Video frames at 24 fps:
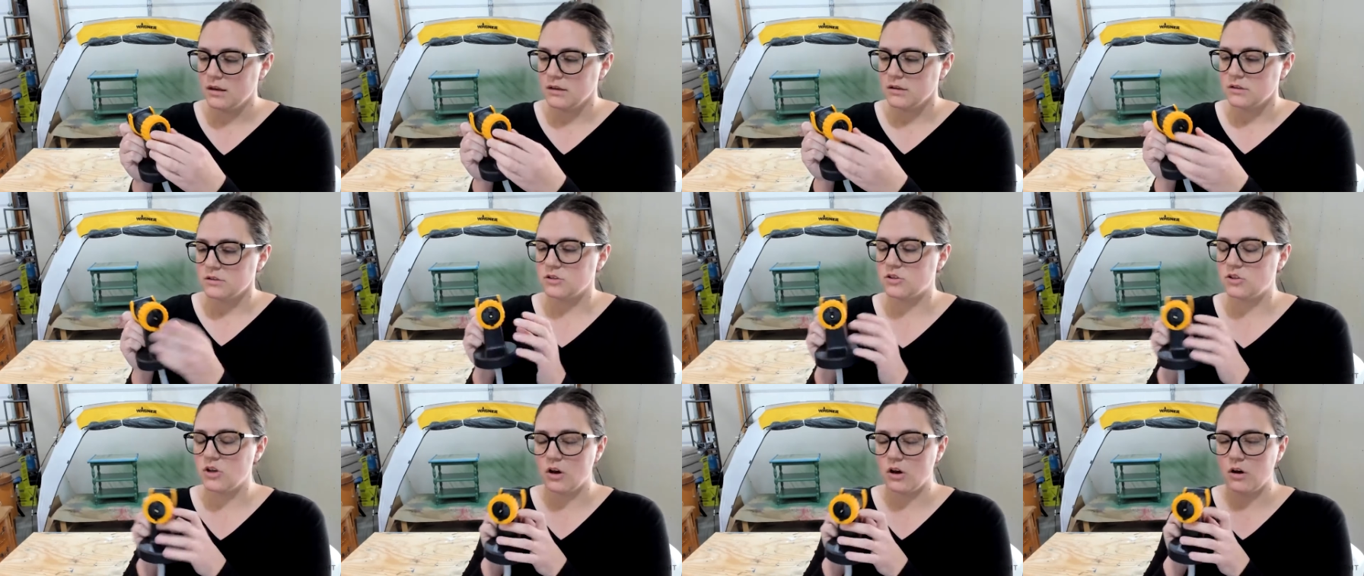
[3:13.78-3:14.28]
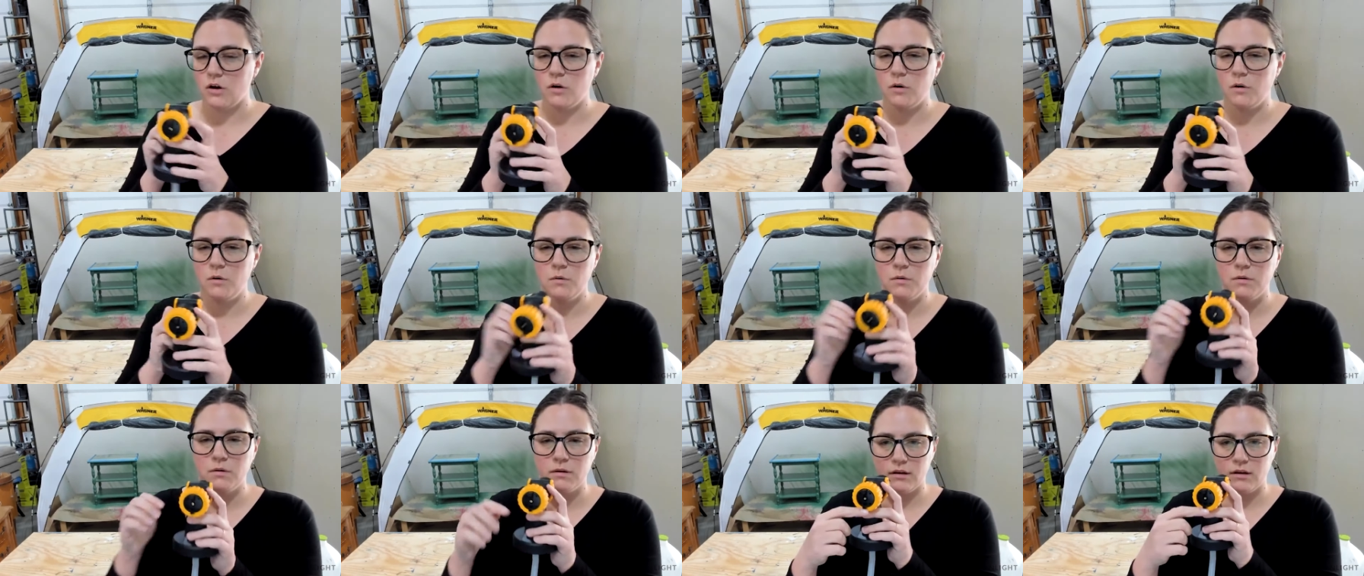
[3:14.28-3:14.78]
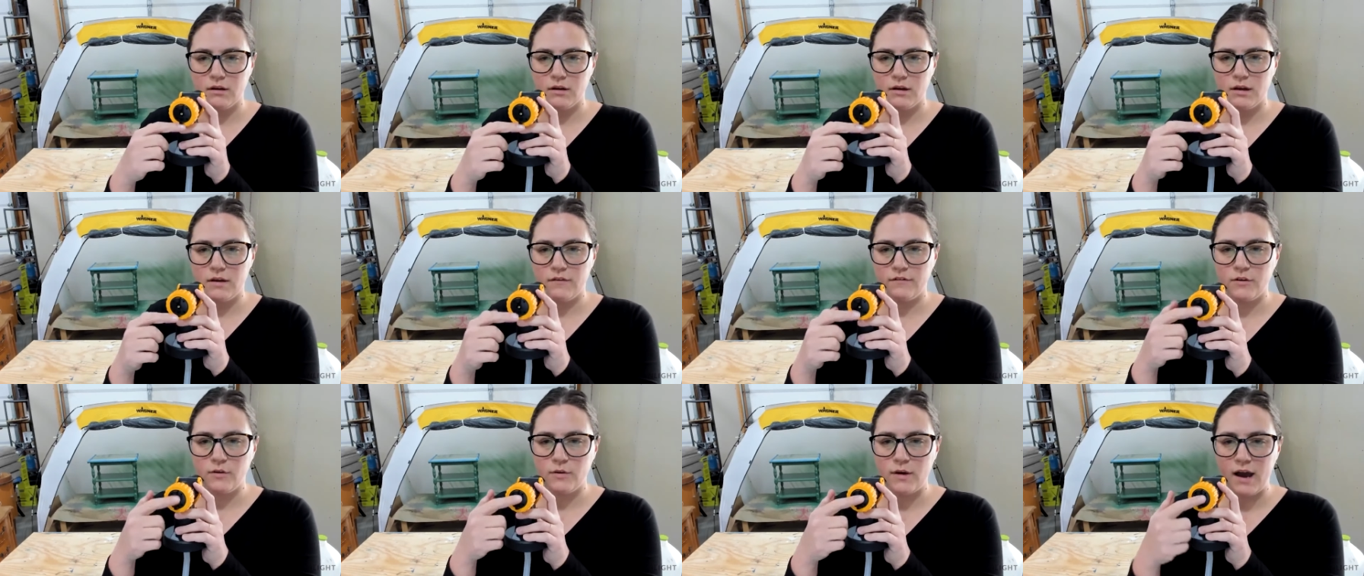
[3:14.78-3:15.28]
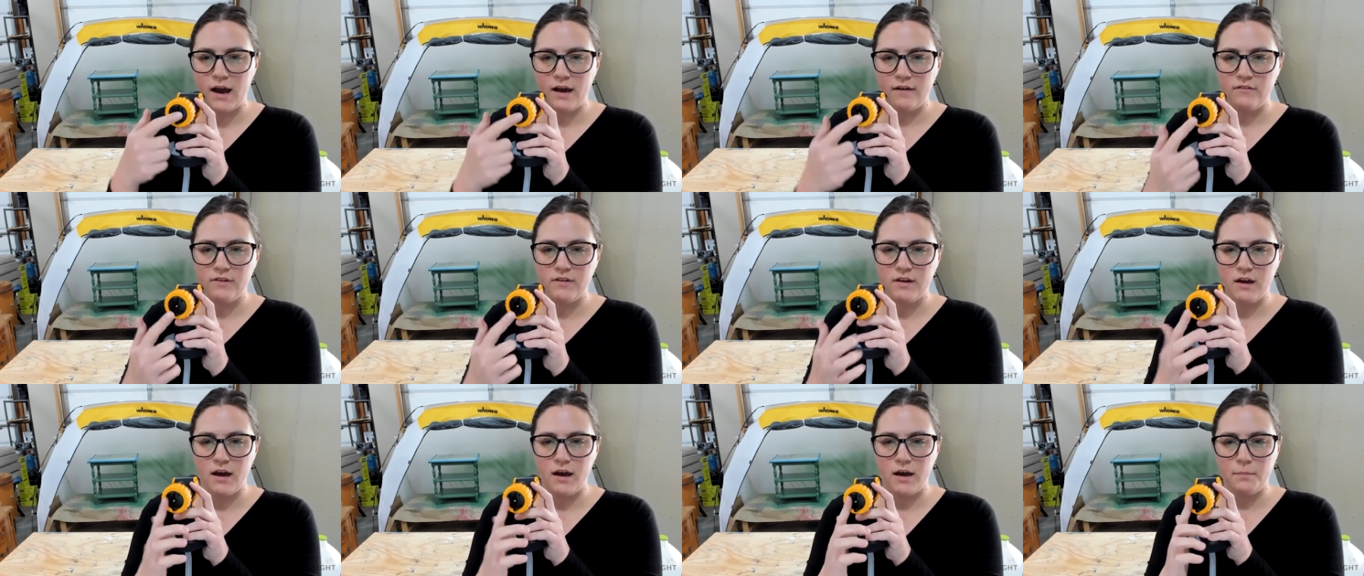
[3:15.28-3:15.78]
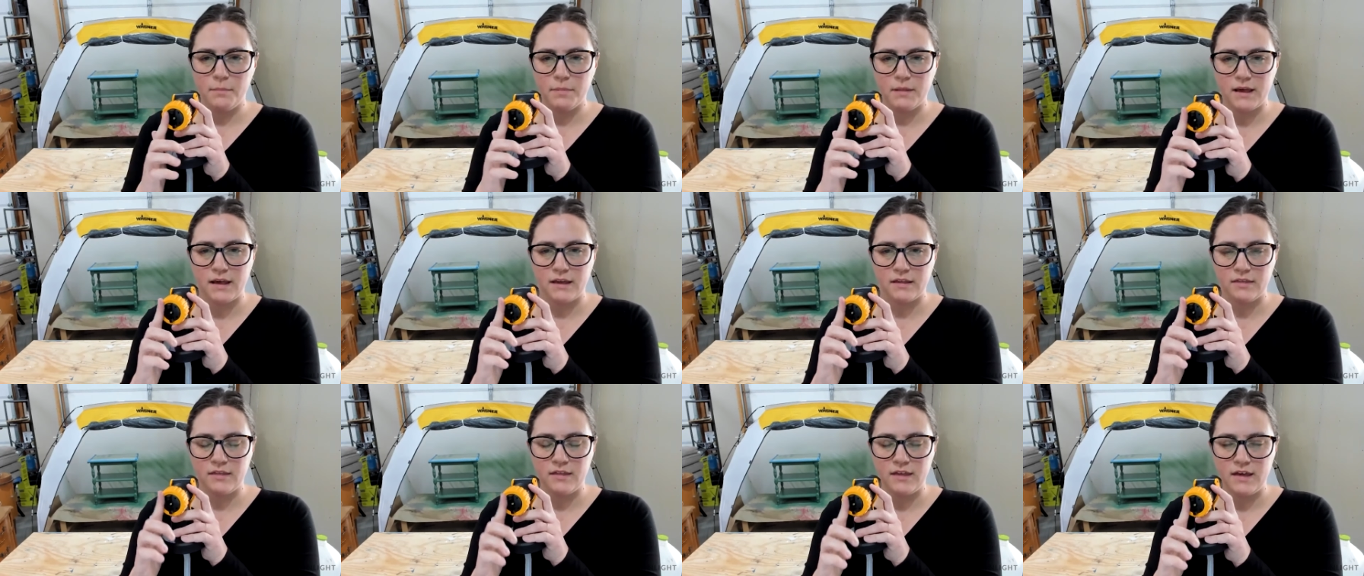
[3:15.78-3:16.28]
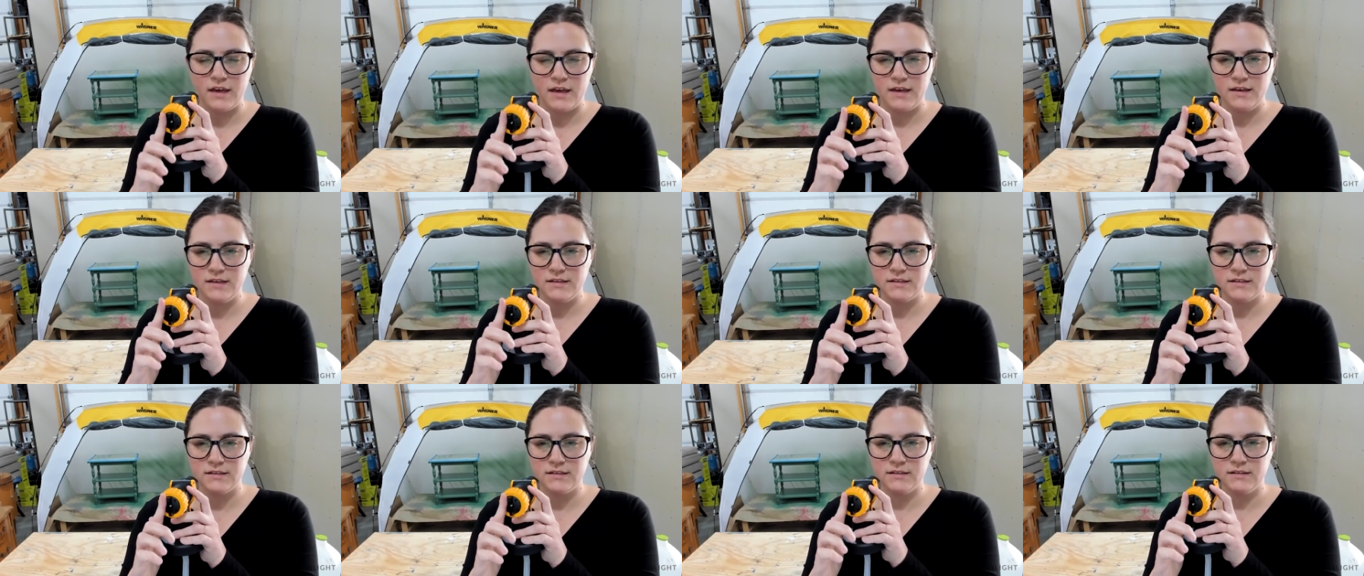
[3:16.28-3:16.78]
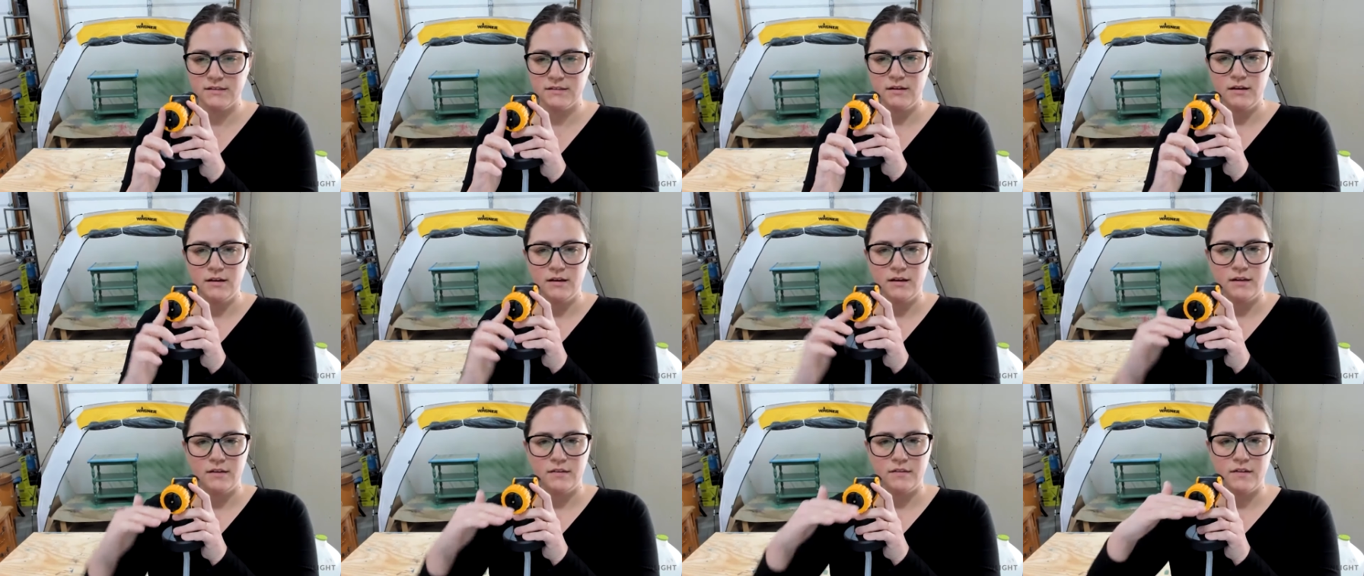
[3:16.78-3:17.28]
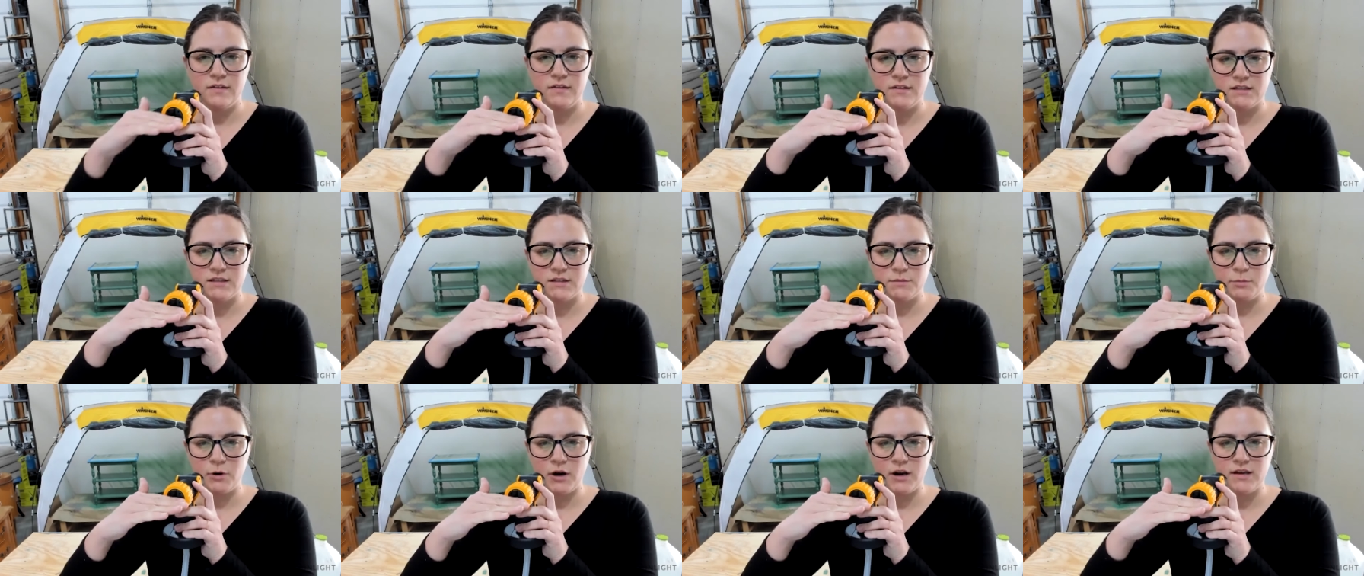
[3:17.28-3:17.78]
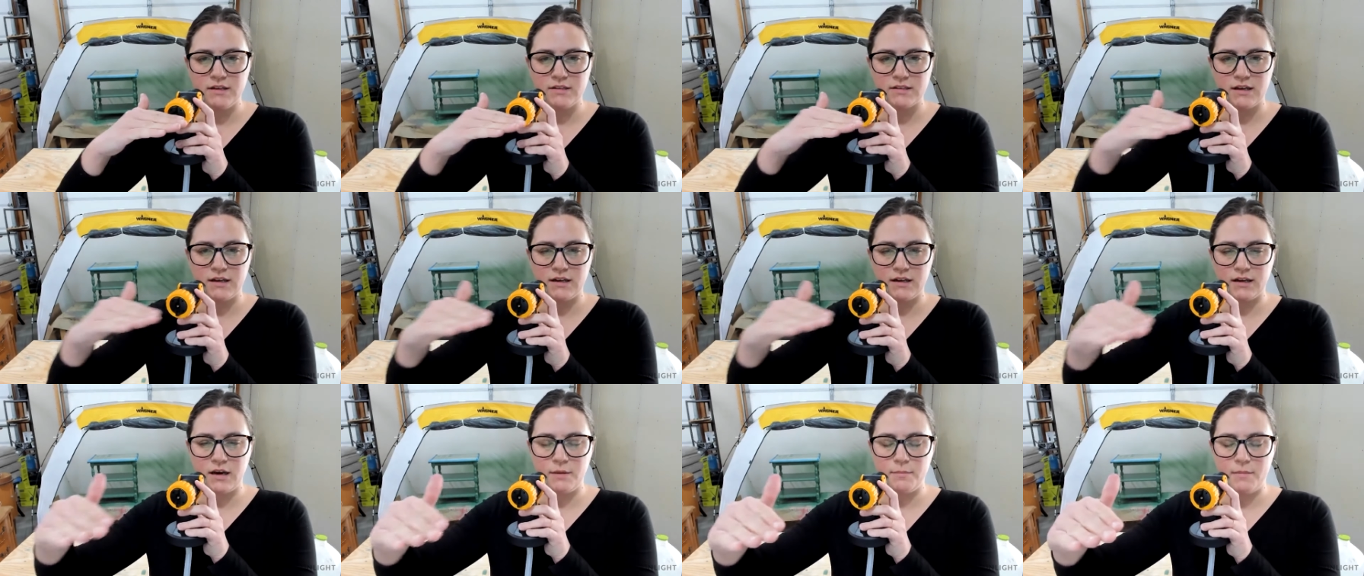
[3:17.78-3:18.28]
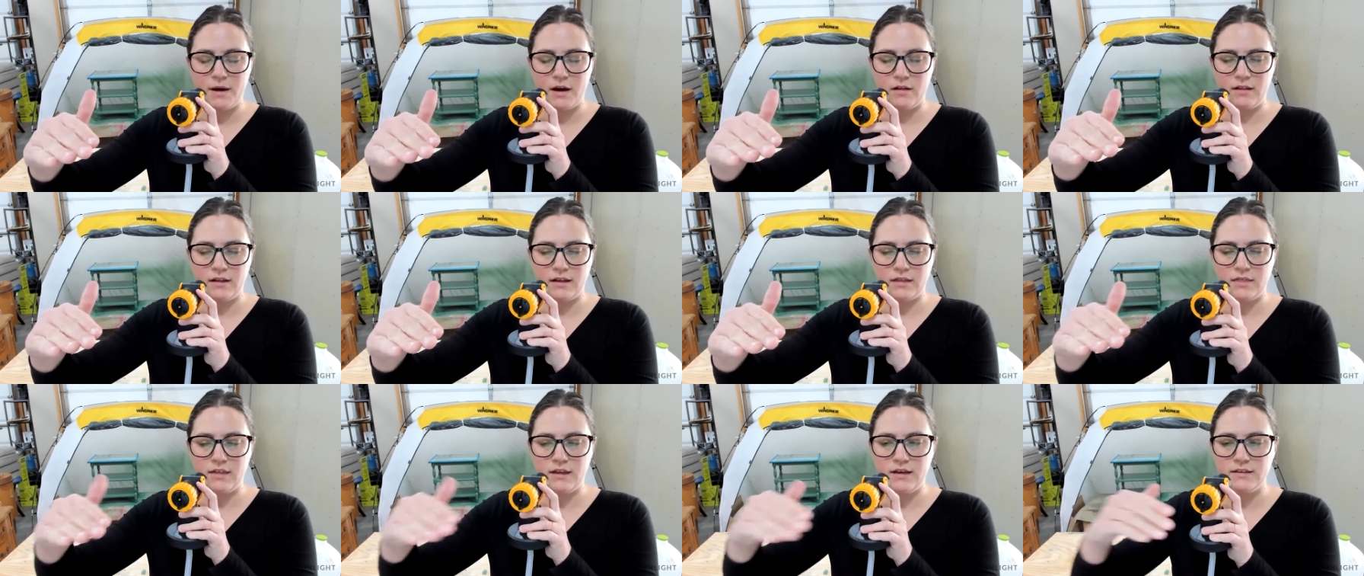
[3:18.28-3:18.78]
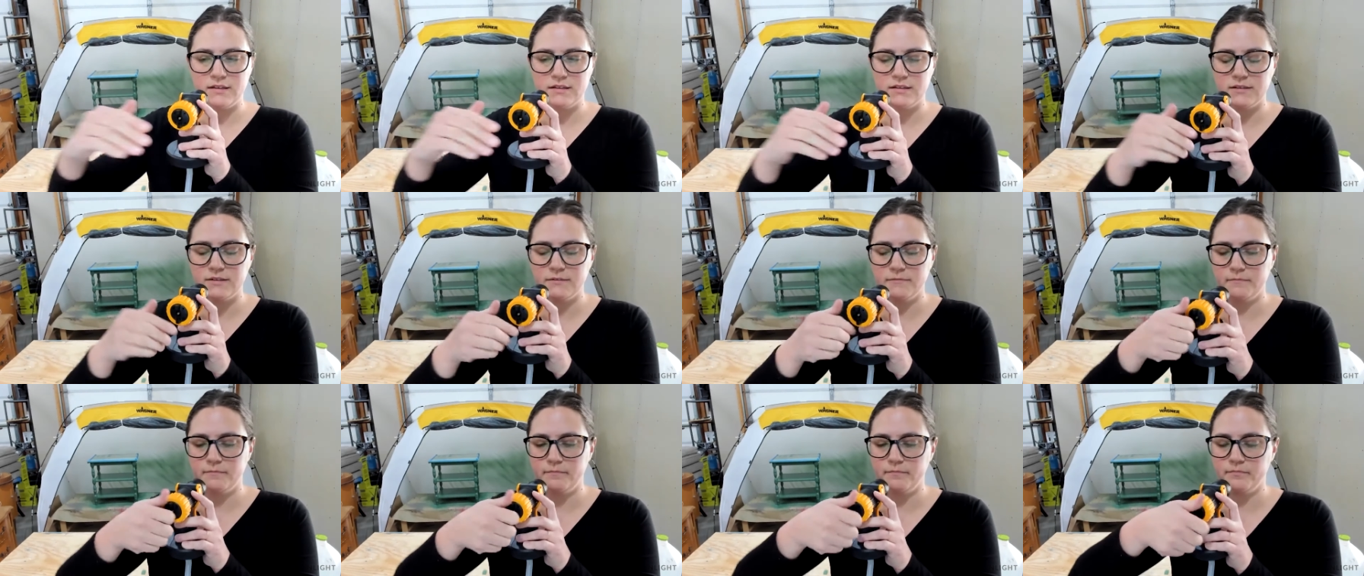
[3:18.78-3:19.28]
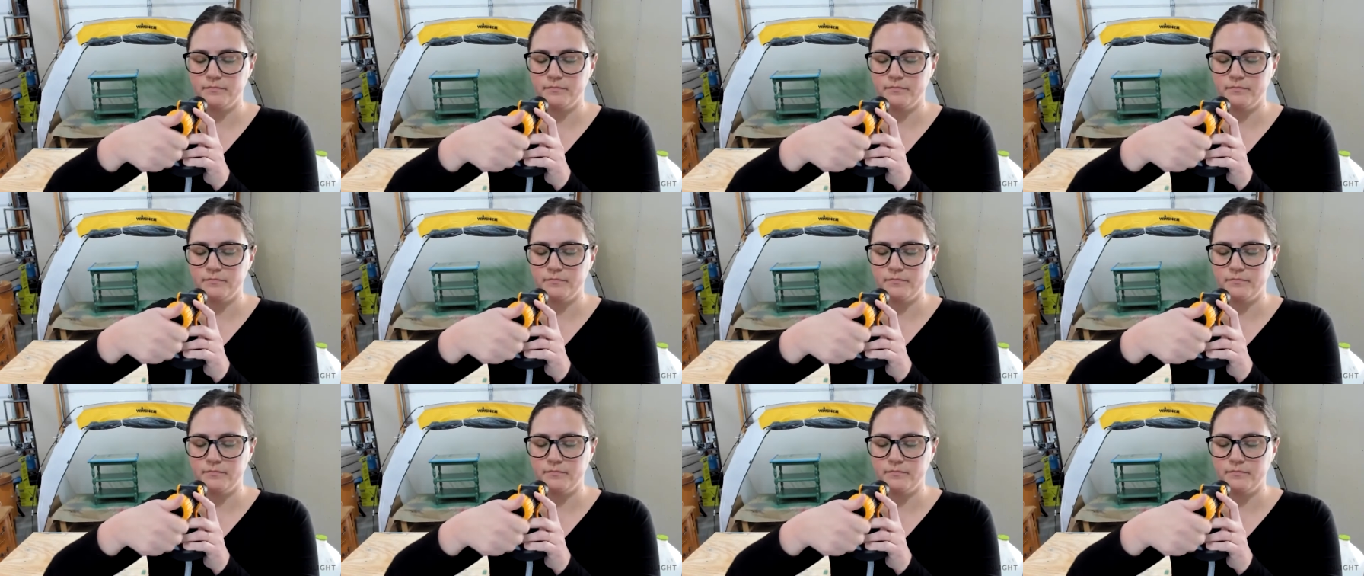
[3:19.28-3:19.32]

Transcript: So if you have it up like this, then the spray is going to come out like this.